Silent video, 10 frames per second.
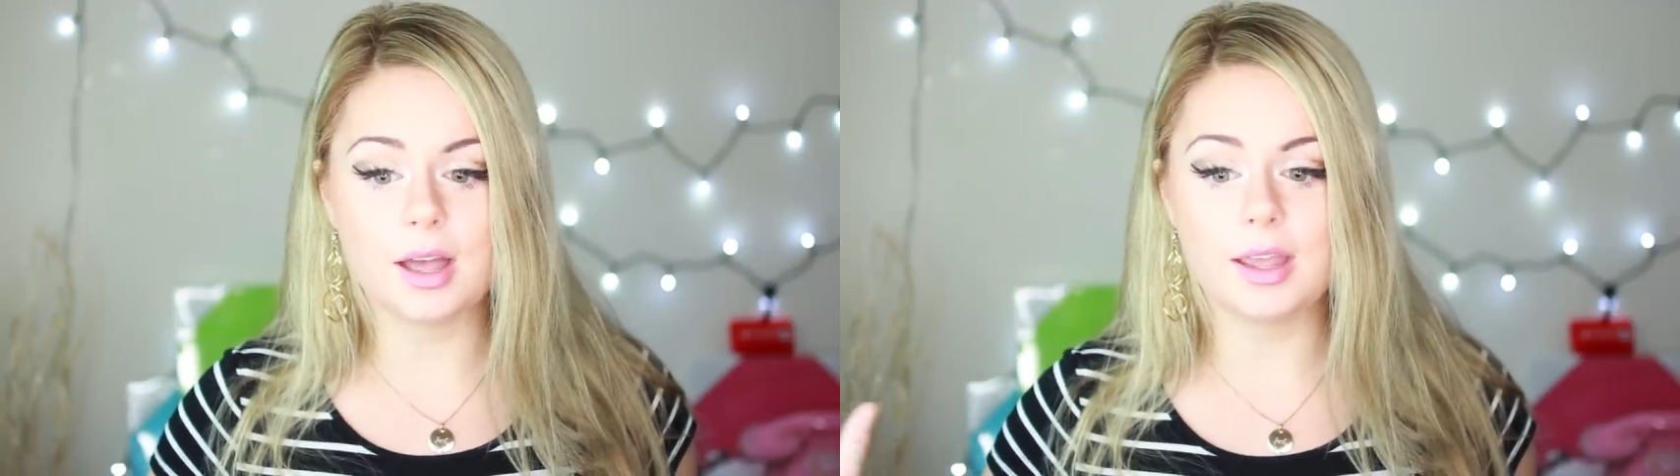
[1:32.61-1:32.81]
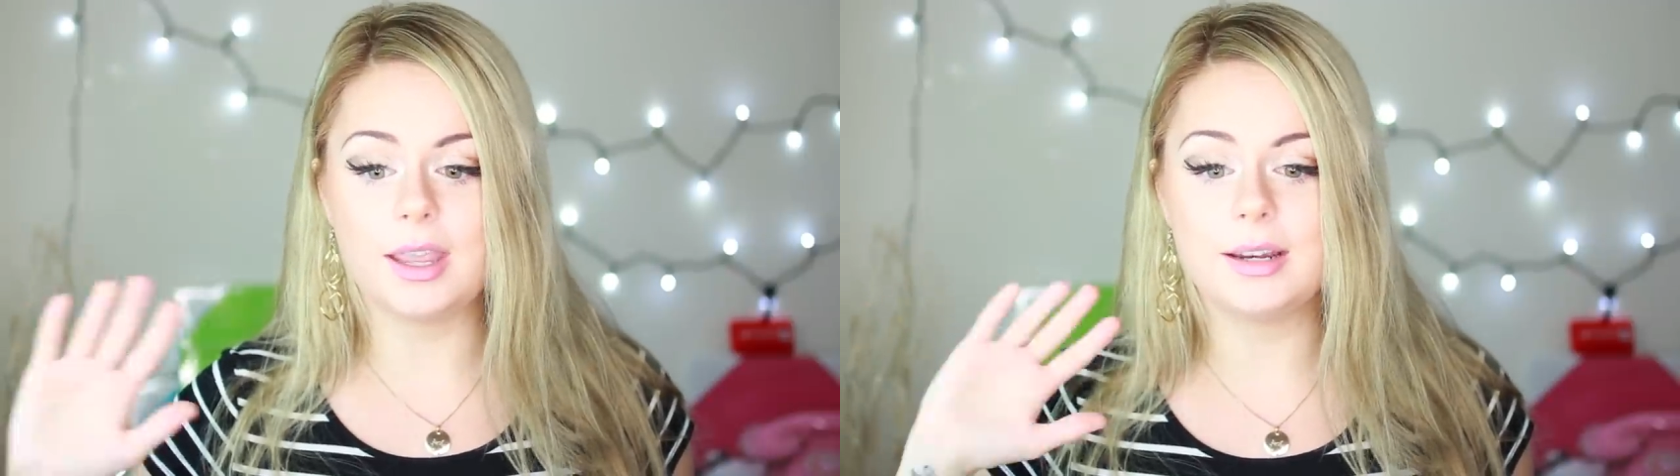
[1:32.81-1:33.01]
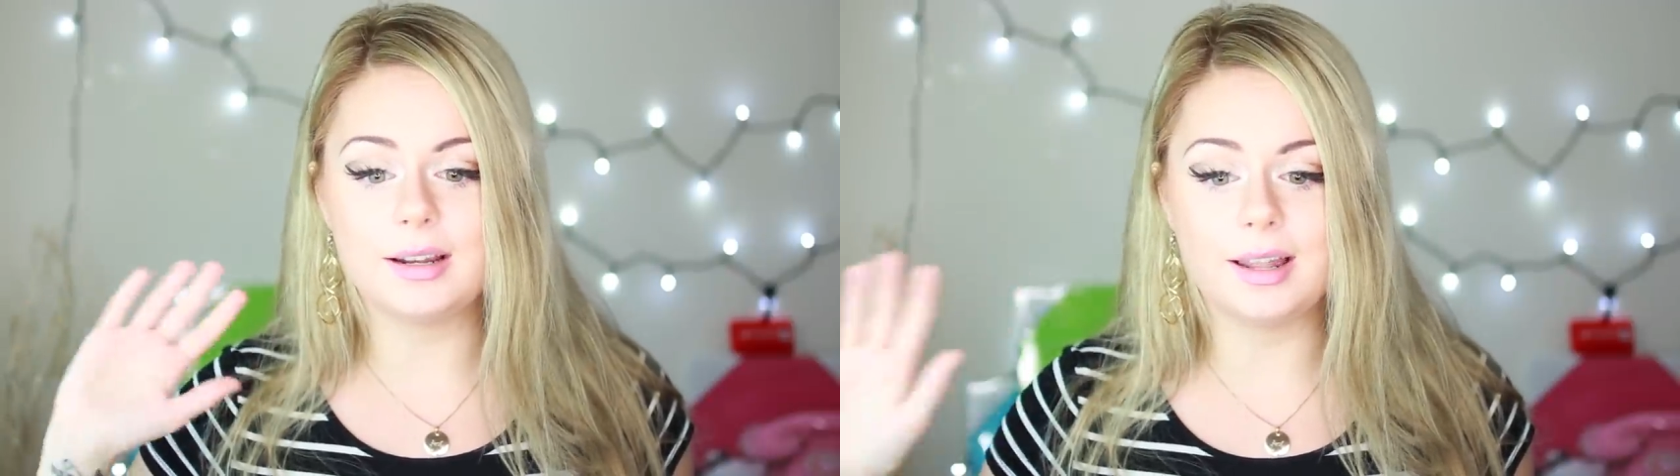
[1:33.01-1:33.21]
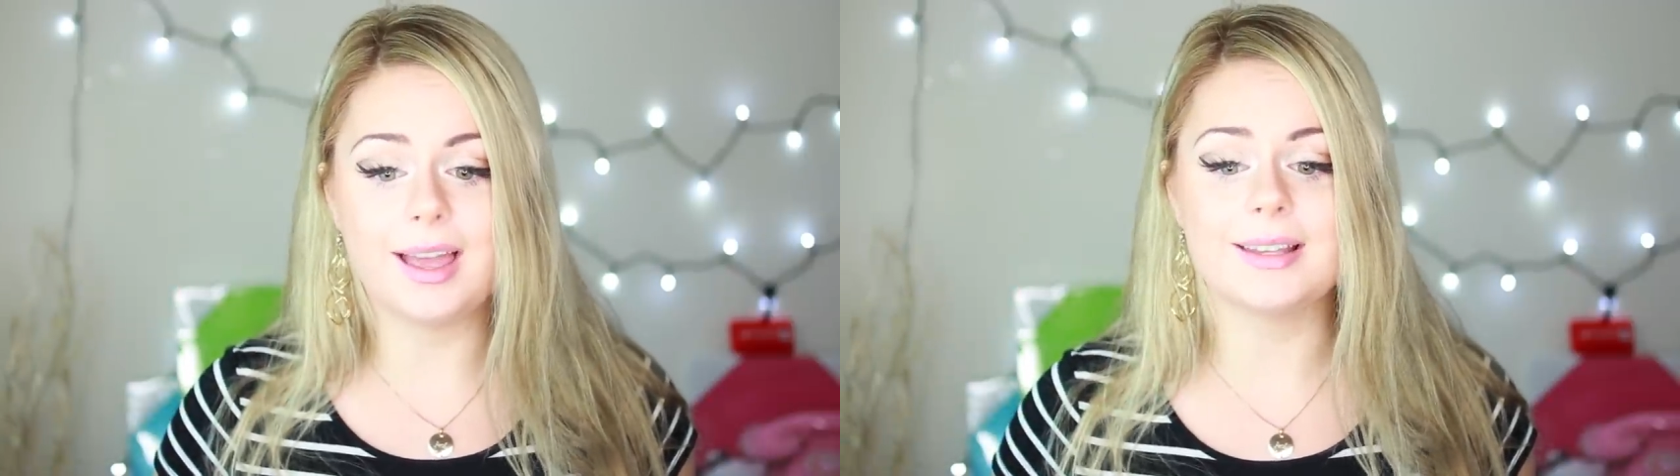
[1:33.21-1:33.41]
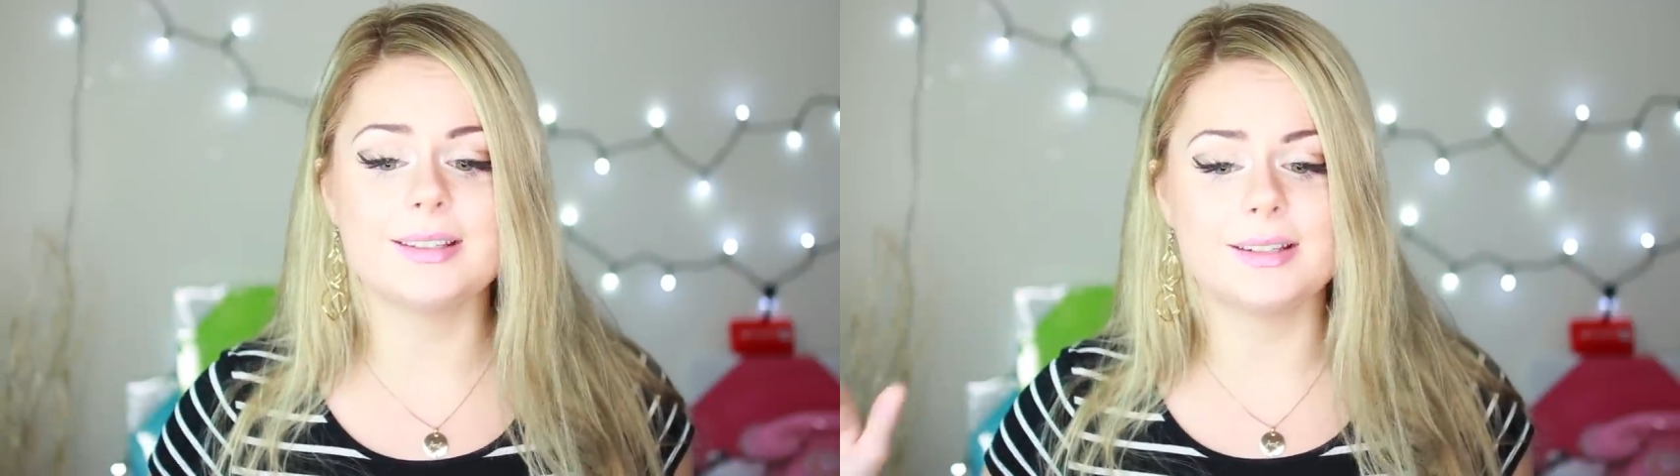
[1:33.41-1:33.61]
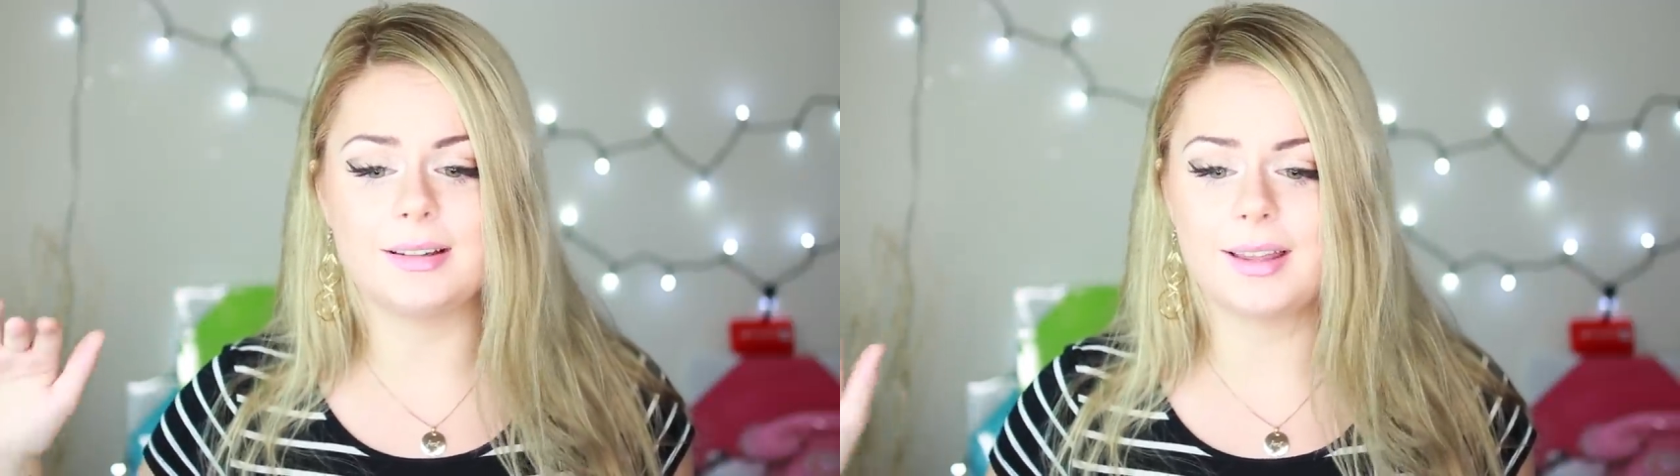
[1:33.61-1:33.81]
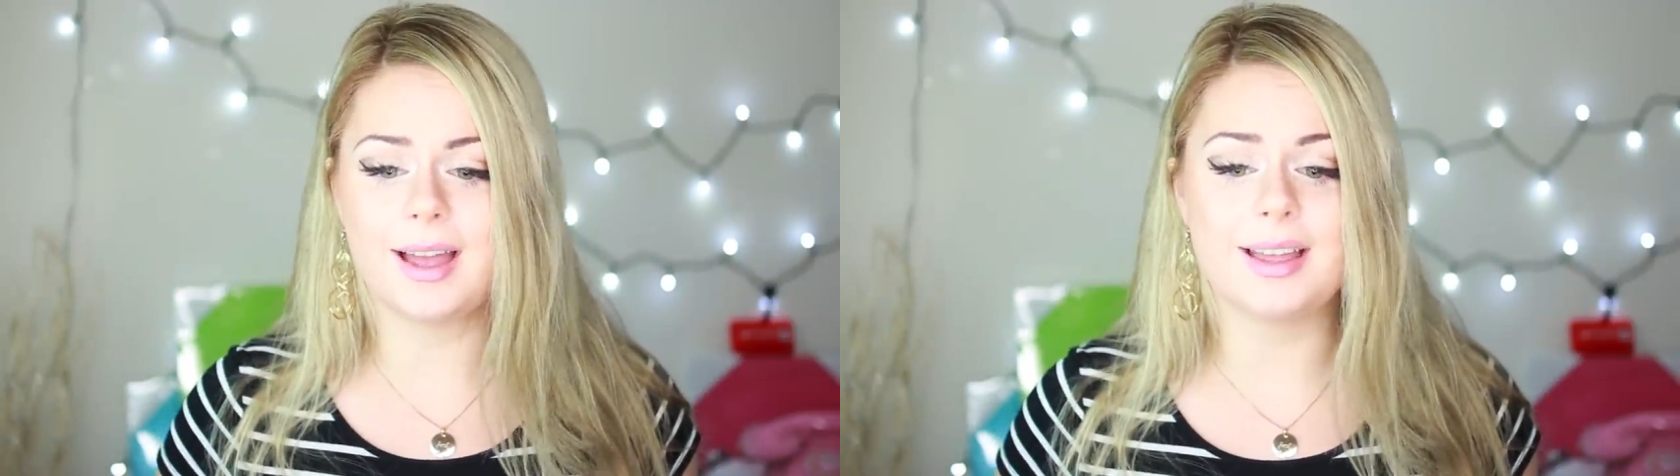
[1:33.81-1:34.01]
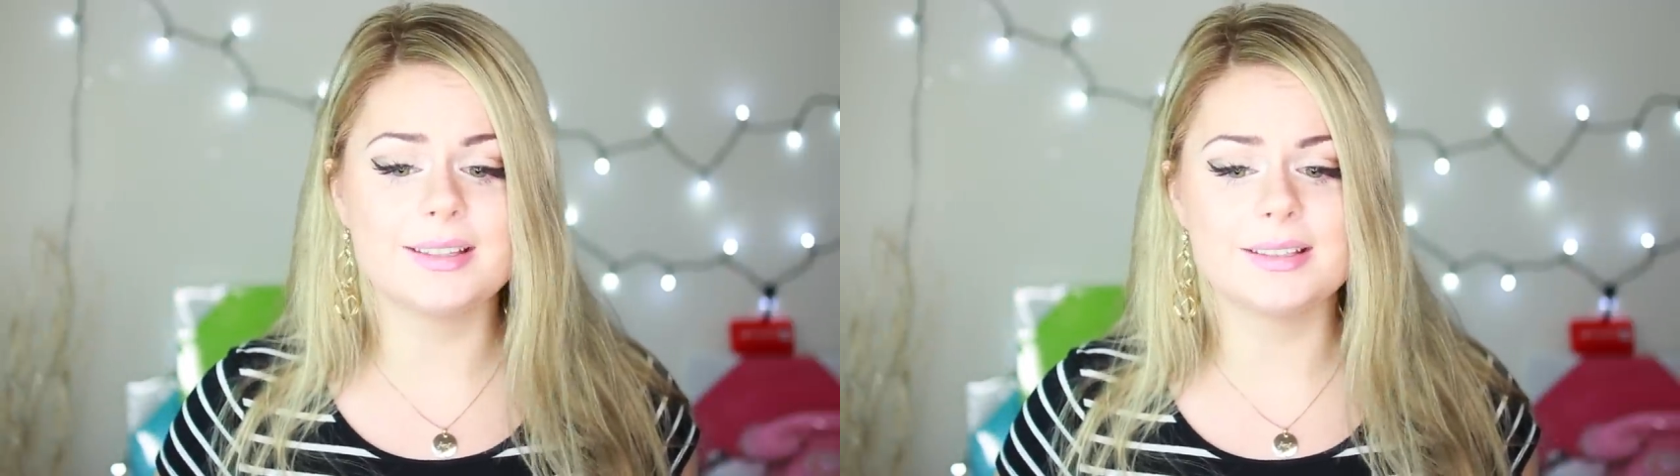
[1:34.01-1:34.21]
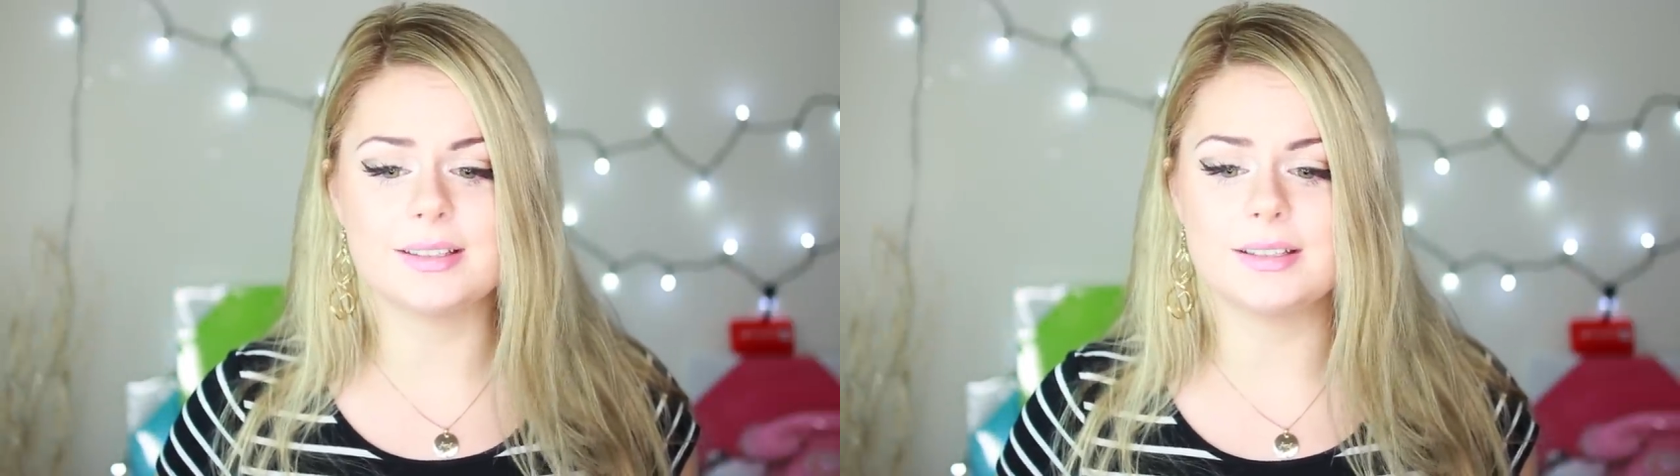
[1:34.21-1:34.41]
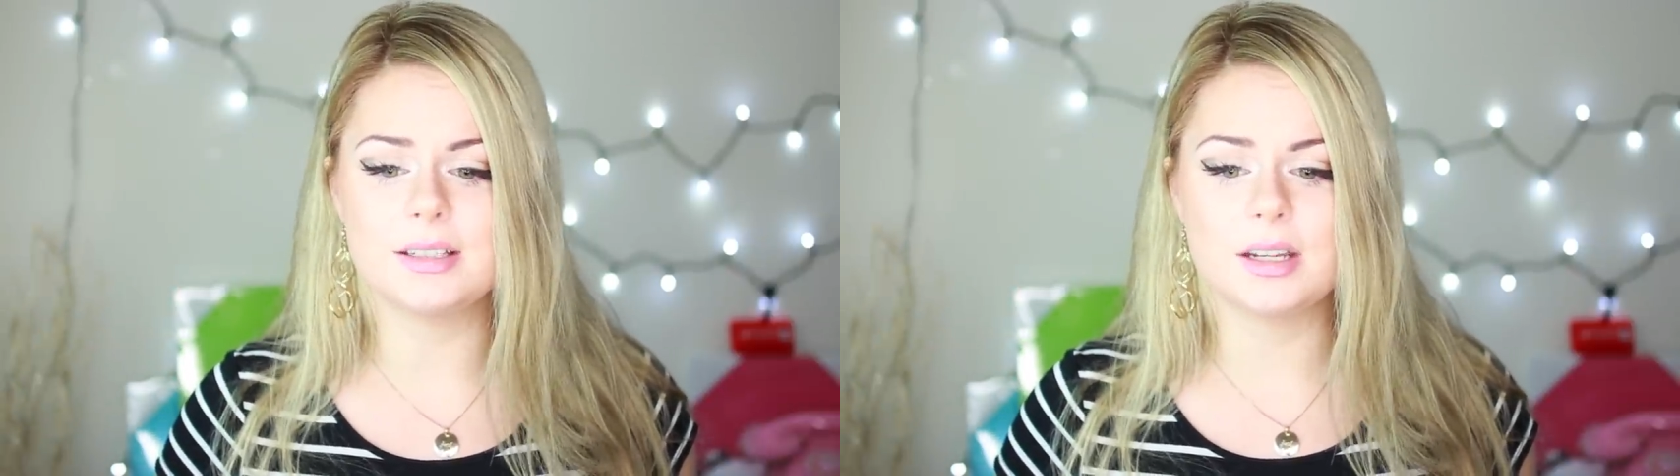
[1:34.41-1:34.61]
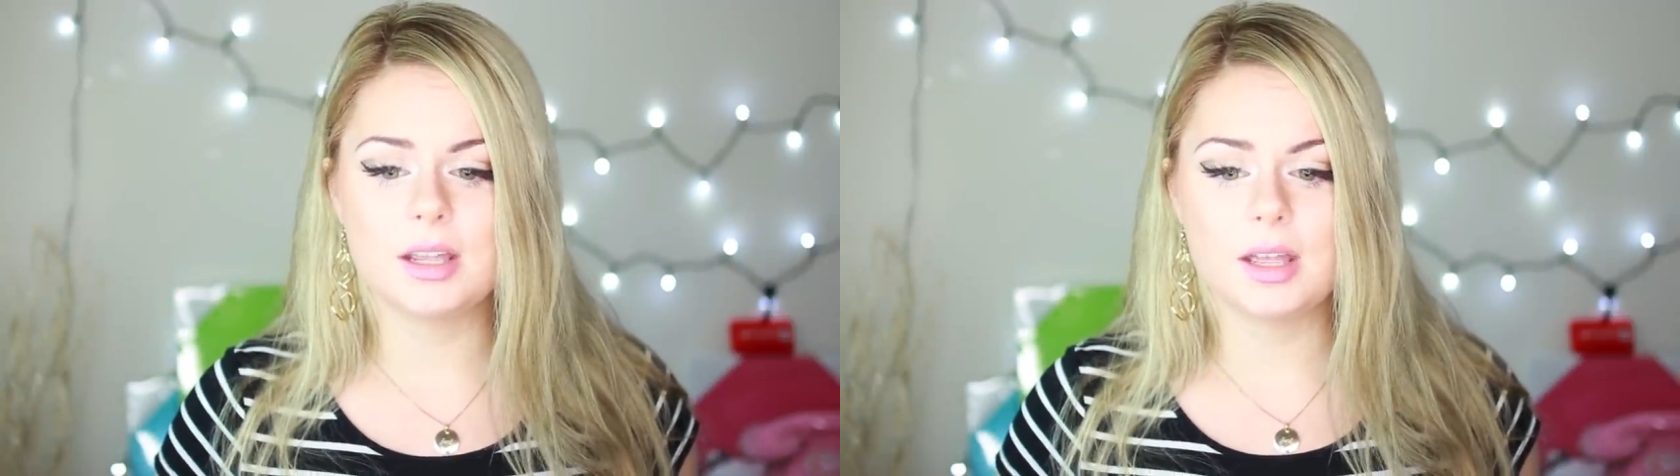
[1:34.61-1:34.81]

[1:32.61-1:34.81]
I ate less and less, and